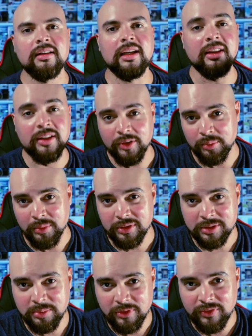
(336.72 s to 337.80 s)
Now there are
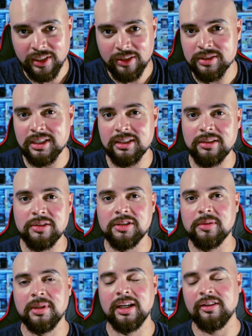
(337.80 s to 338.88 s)
multiple videos on
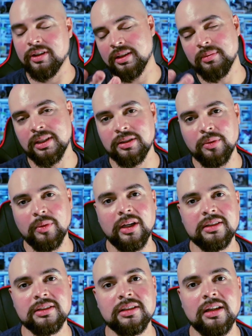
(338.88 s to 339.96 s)
YouTube that I recommend you
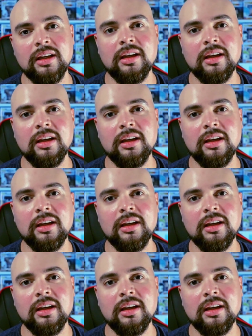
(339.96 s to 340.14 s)
watch